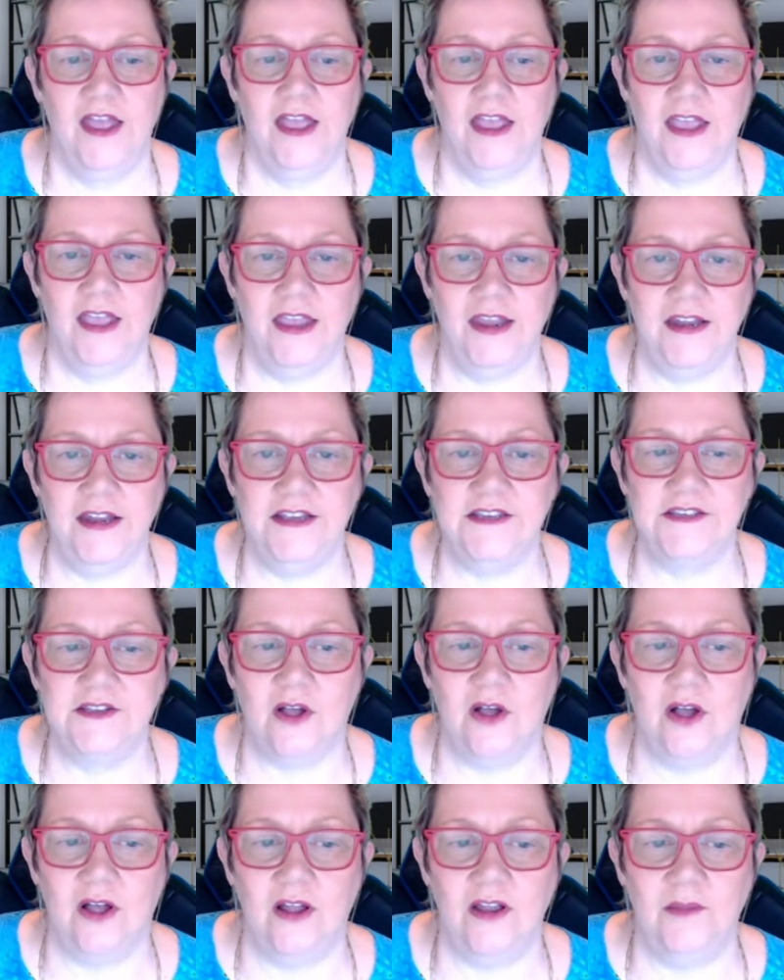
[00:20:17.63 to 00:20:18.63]
It is
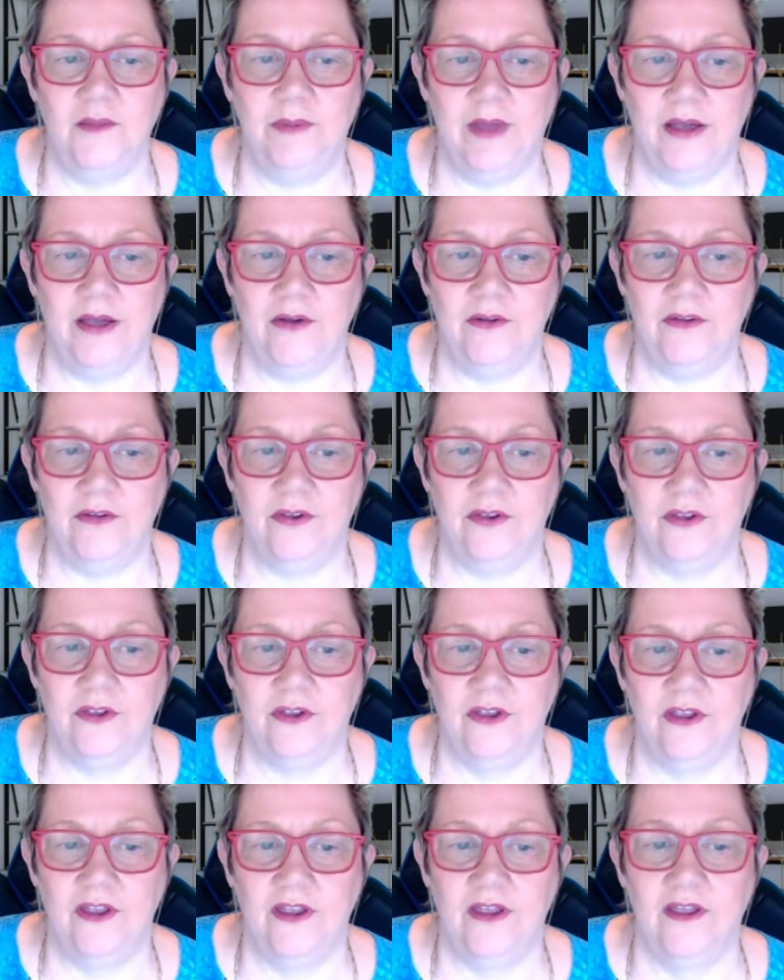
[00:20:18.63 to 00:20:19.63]
all about
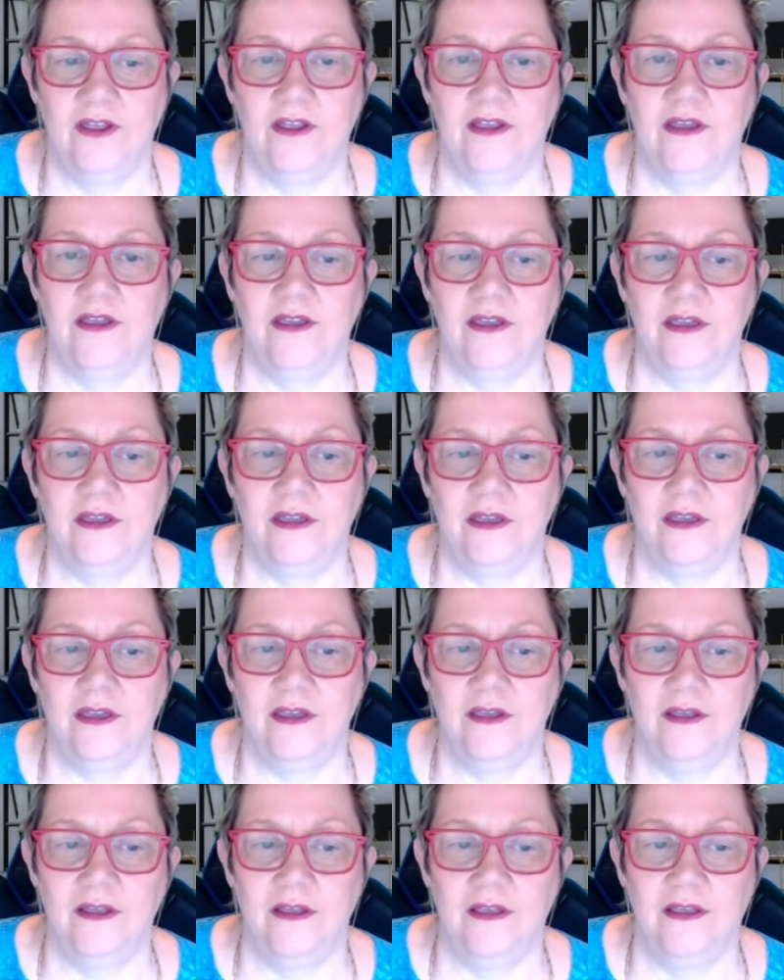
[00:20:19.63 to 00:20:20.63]

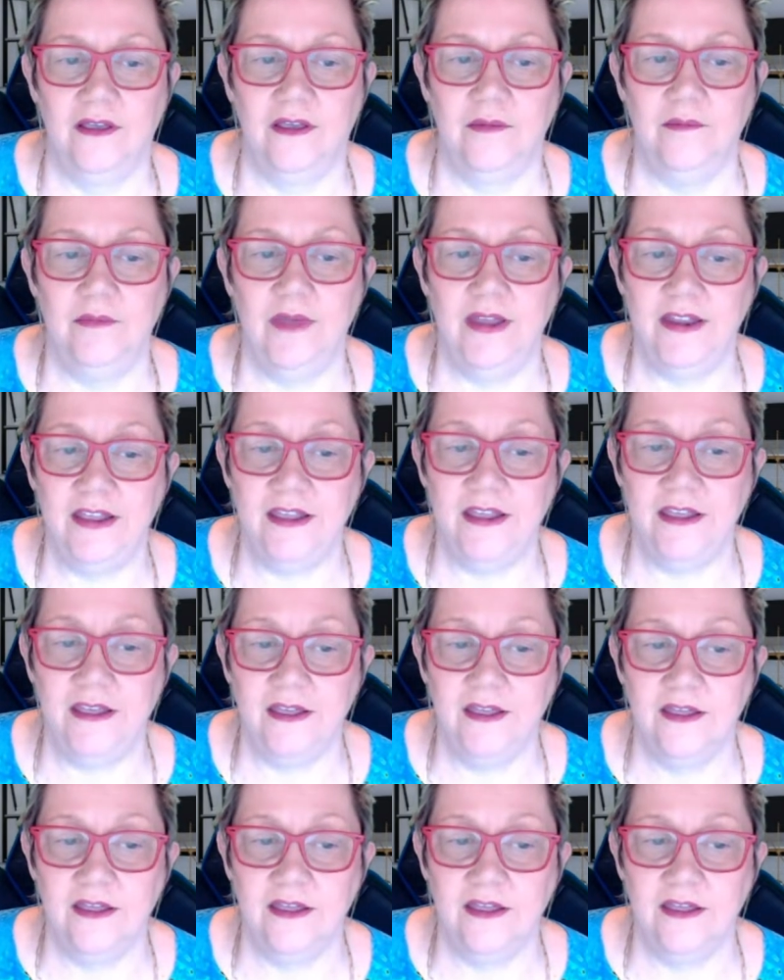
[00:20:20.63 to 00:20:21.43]
committing